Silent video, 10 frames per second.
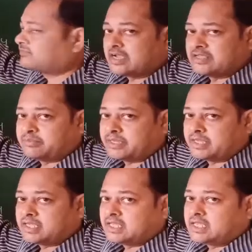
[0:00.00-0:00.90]

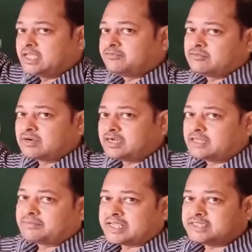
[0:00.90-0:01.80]
5a. If you
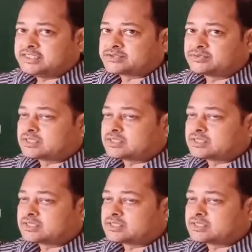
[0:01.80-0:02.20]
multiply these two